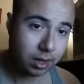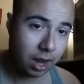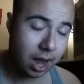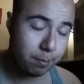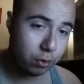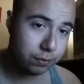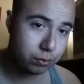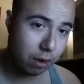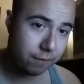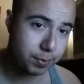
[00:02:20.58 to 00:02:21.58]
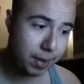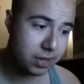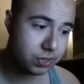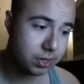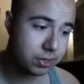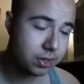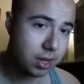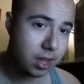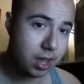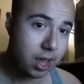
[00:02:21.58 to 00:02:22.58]
I move 12 spaces.
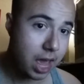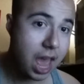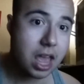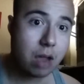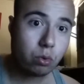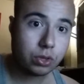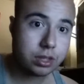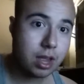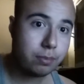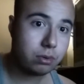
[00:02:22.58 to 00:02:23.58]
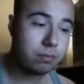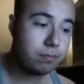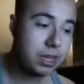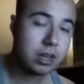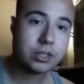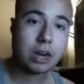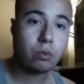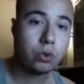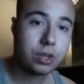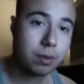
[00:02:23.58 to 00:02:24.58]
Hey, I rolled a double. Because I
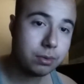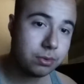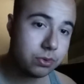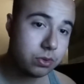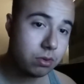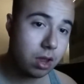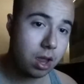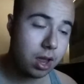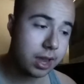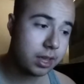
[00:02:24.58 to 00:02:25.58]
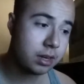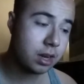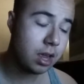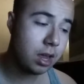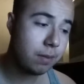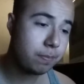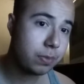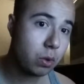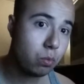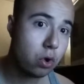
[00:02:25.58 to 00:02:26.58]
rolled doubles, I can
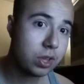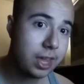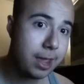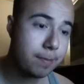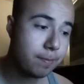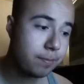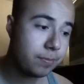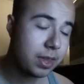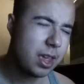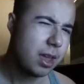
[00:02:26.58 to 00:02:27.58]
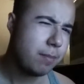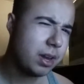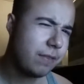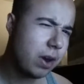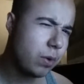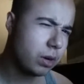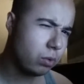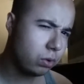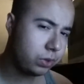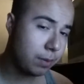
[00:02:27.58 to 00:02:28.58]
roll again. But if I were to
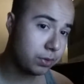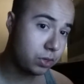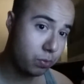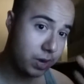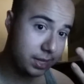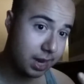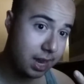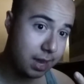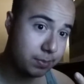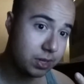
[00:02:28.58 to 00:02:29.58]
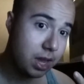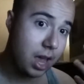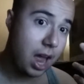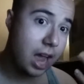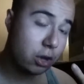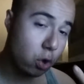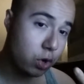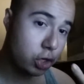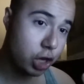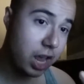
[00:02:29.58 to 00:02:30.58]
roll doubles 3 times, I'd go
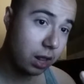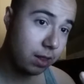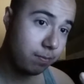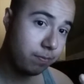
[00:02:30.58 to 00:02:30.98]
to jail.